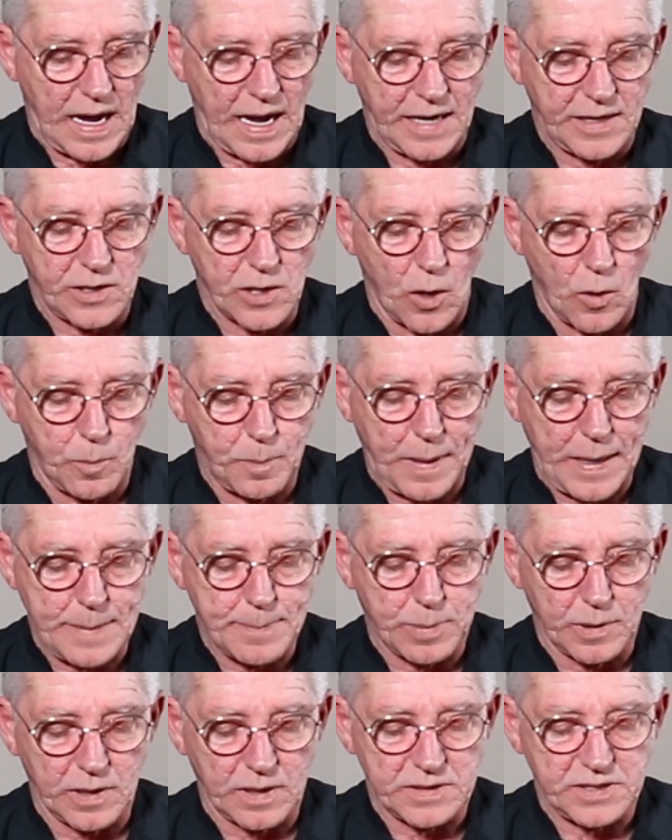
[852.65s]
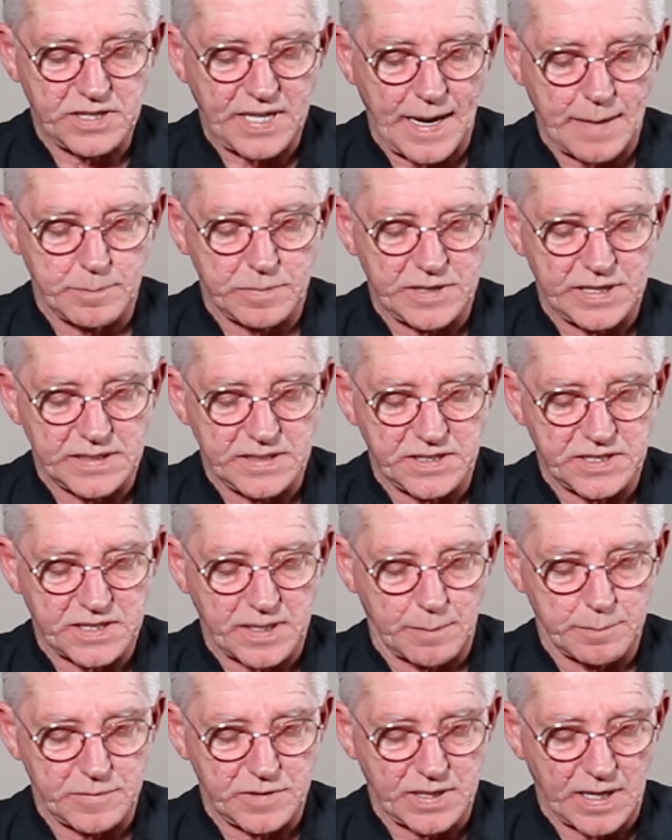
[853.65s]
I know people are tempted
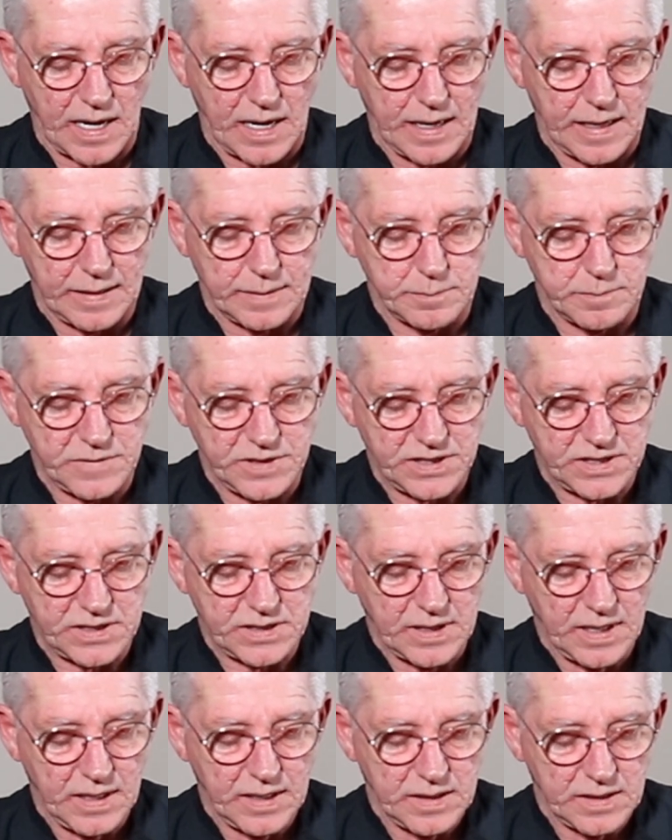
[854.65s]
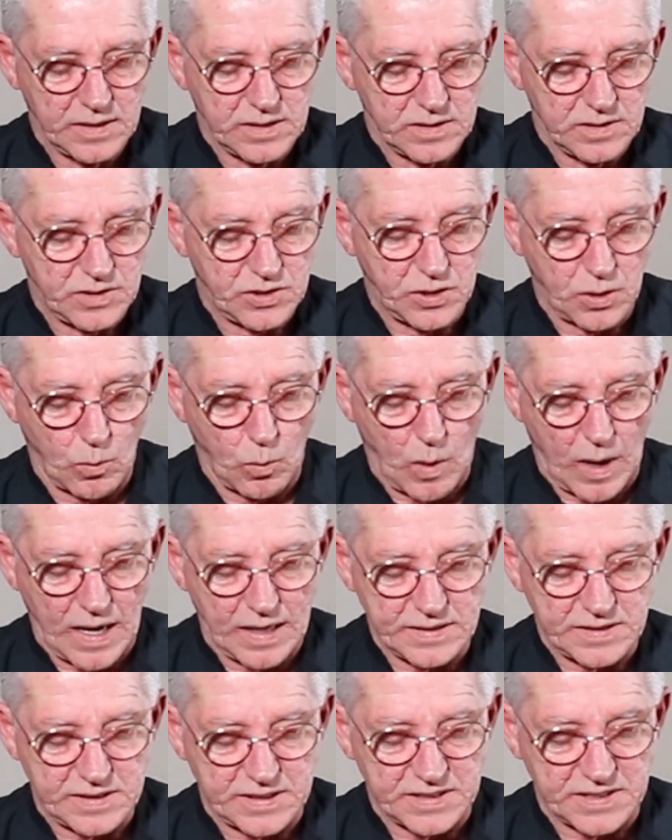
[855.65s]
sometimes to
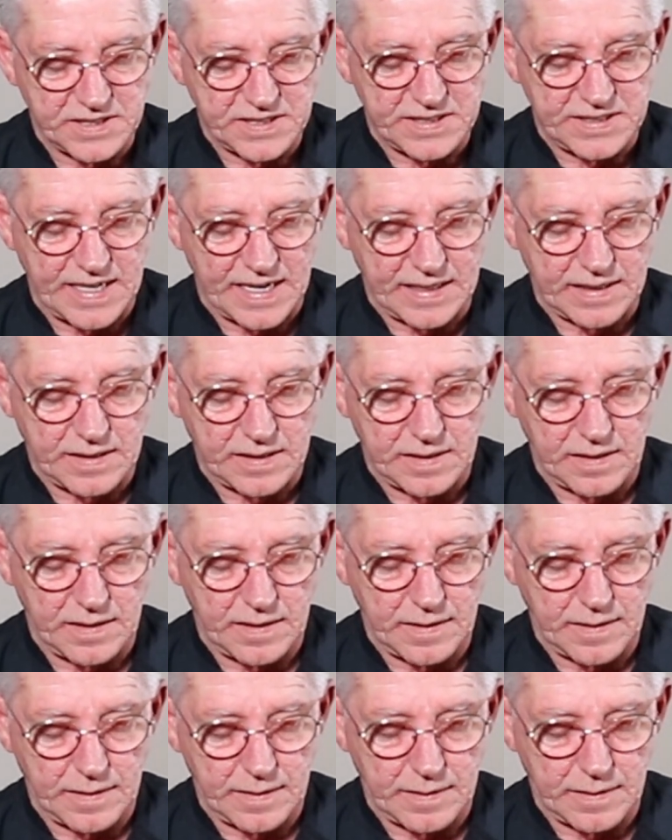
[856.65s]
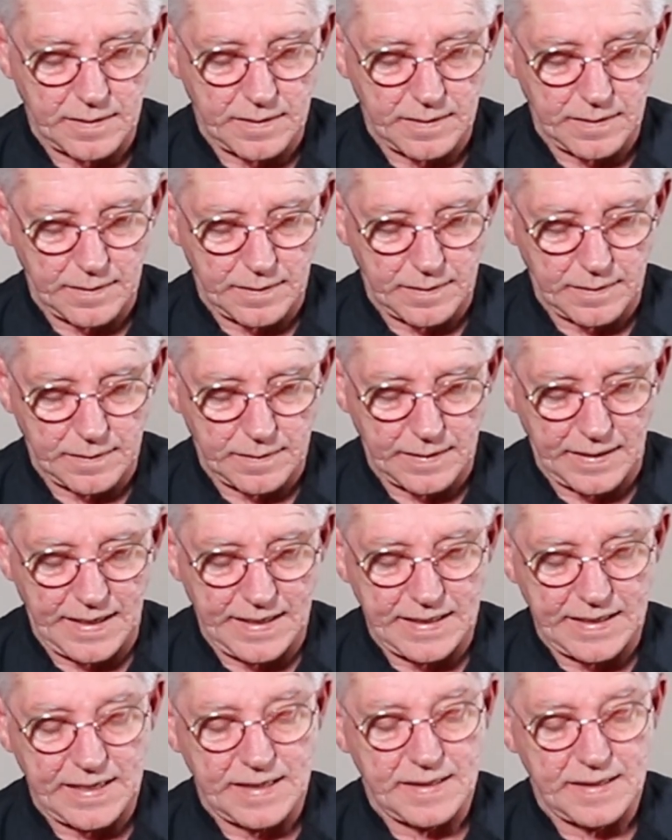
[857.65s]
want to stick it